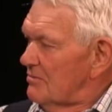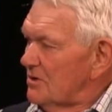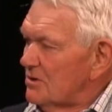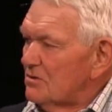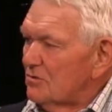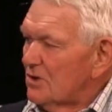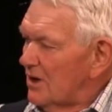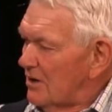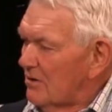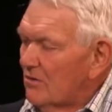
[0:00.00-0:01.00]
these would
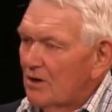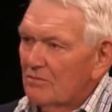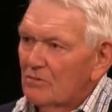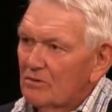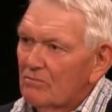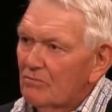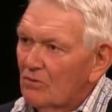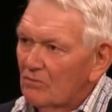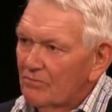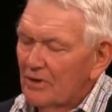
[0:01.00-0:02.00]
would
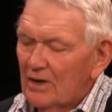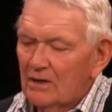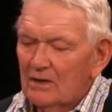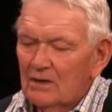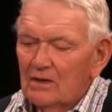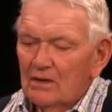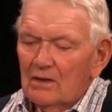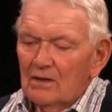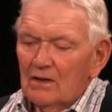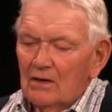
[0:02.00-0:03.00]
fall for that.
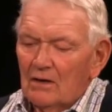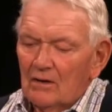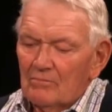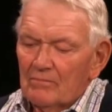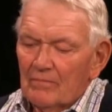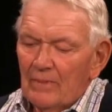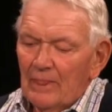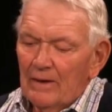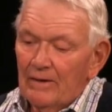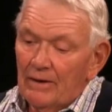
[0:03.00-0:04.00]

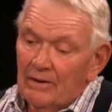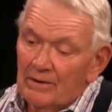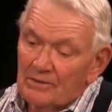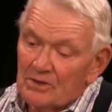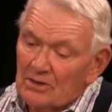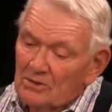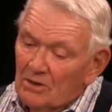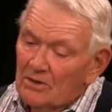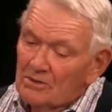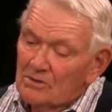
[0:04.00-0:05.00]
And on the test
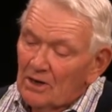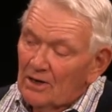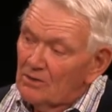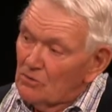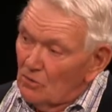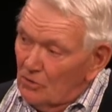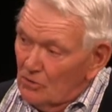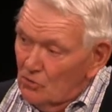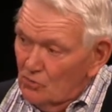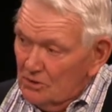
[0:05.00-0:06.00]
garden side, it's all the
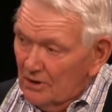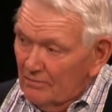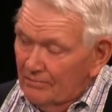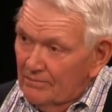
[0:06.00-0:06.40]
new stuff,